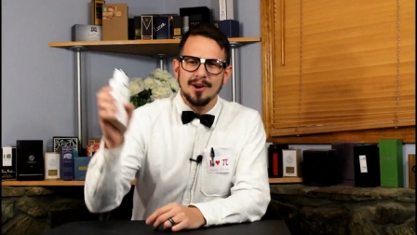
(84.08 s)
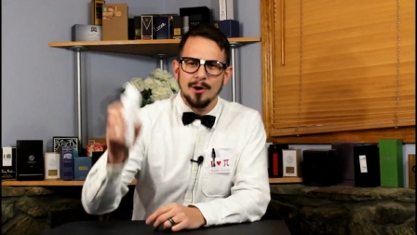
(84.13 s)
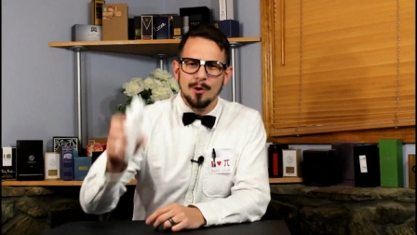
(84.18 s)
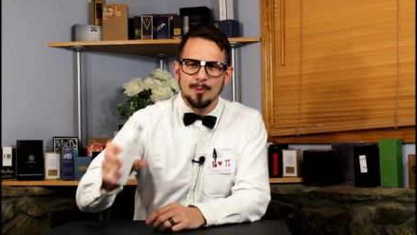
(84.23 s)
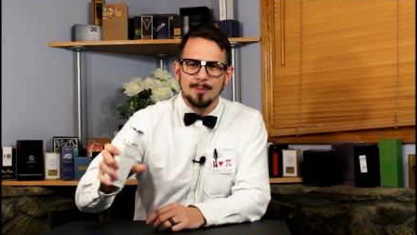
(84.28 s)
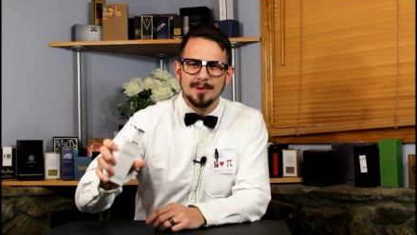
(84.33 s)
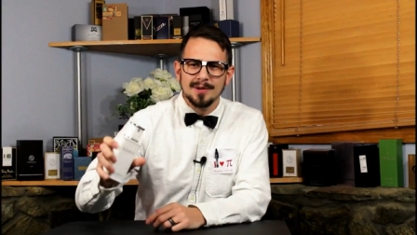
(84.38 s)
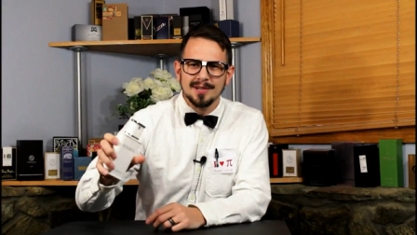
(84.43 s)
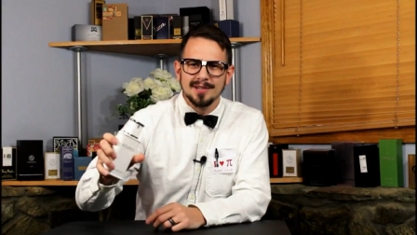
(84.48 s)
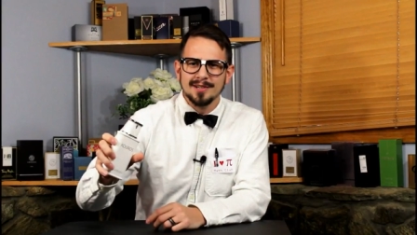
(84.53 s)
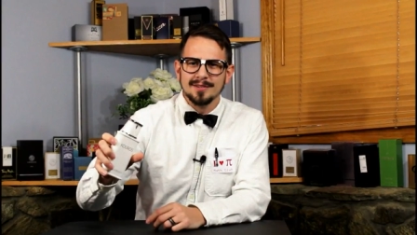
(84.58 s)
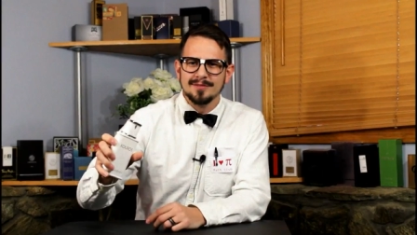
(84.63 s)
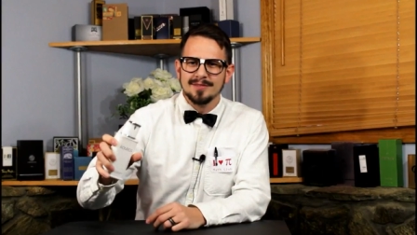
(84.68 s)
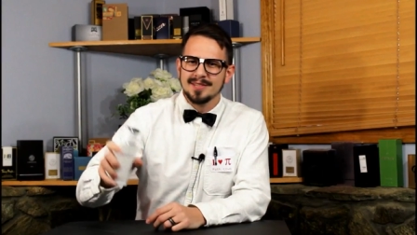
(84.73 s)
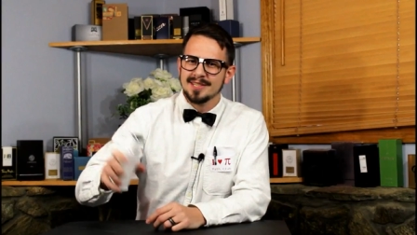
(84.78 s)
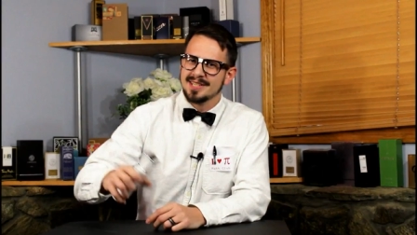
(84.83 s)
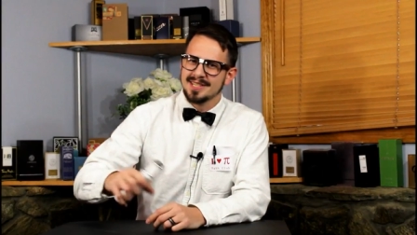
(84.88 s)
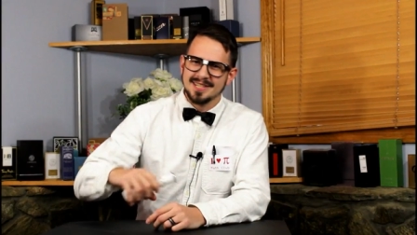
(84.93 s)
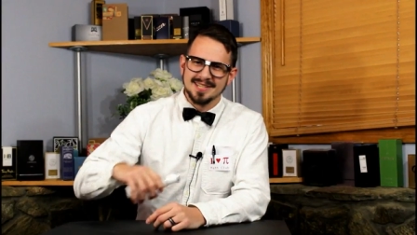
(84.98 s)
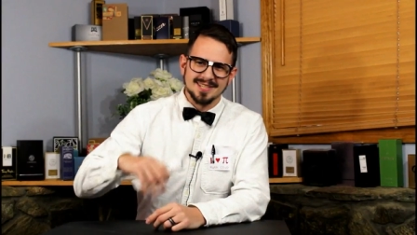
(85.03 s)
opening of
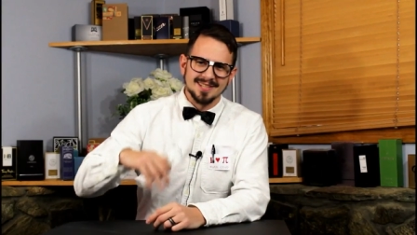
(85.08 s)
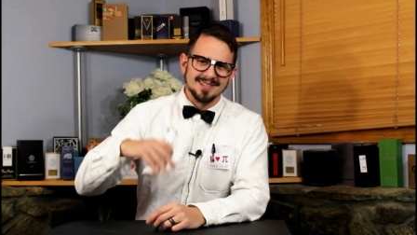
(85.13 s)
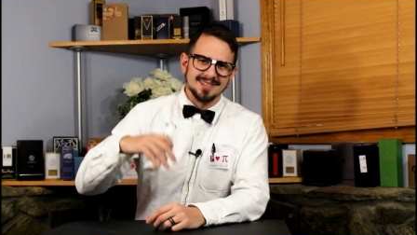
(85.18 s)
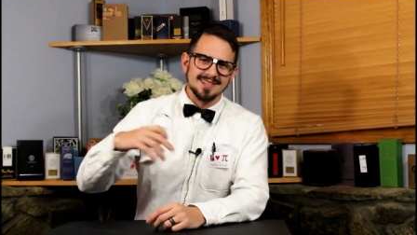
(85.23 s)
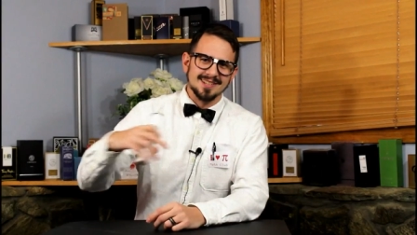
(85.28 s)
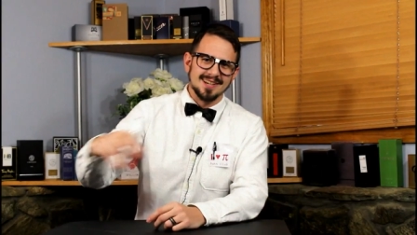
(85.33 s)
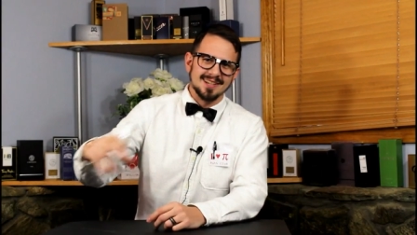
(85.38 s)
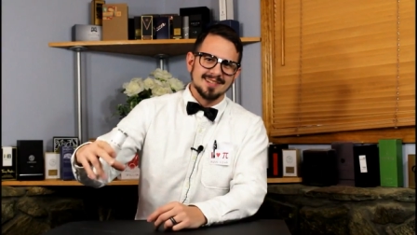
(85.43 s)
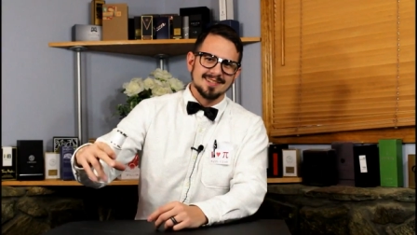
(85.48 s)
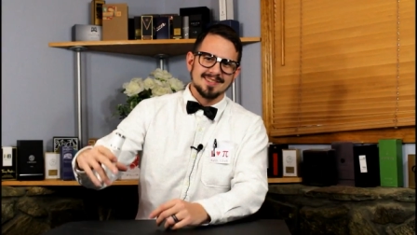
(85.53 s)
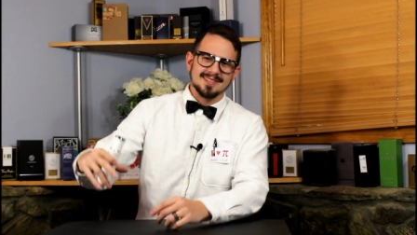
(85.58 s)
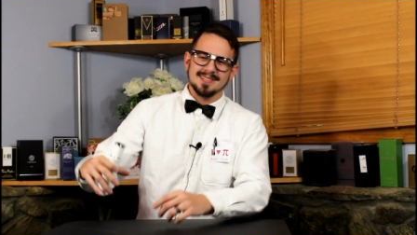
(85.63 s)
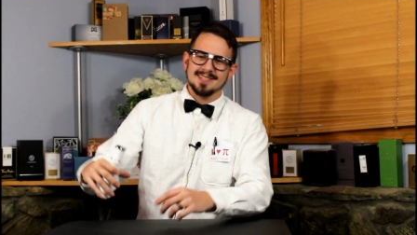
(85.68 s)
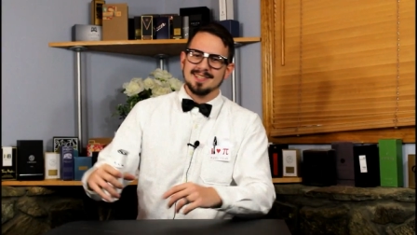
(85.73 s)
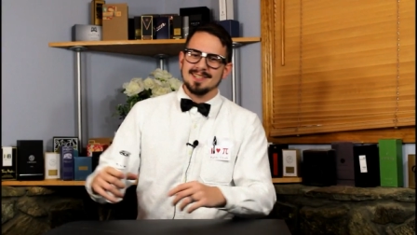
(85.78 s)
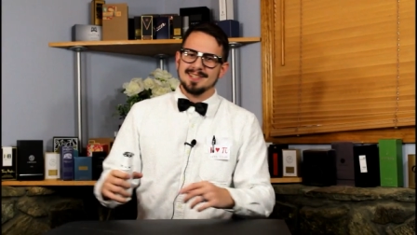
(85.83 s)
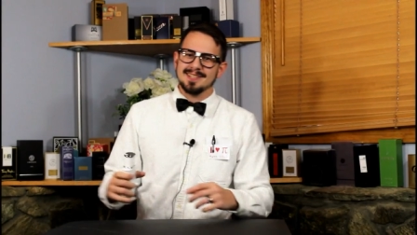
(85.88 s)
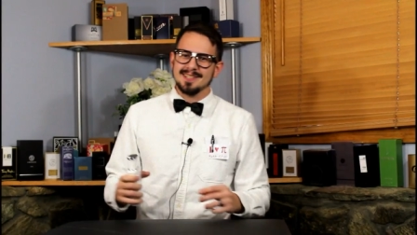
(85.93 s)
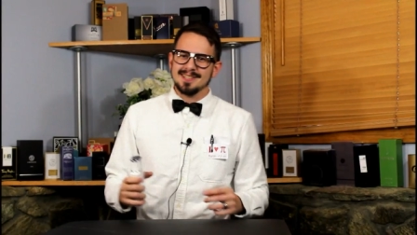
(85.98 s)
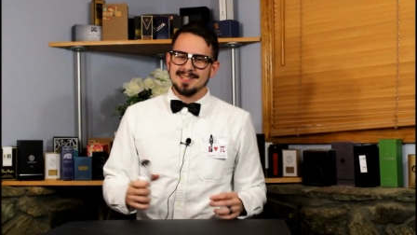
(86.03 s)
this is a lot of
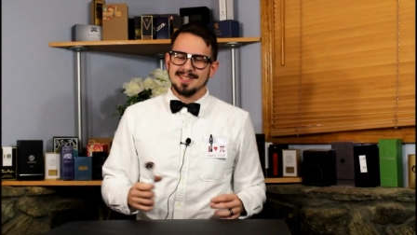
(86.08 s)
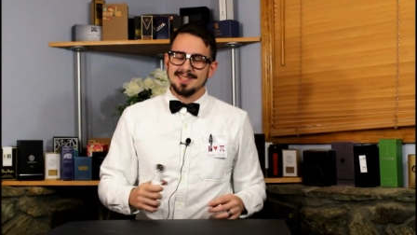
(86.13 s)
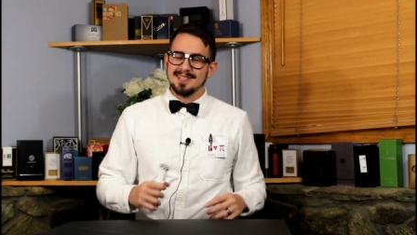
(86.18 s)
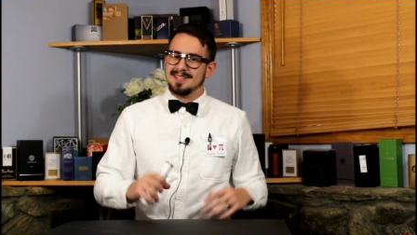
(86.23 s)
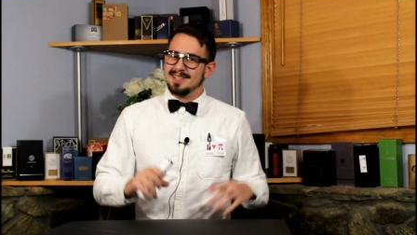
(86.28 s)
things.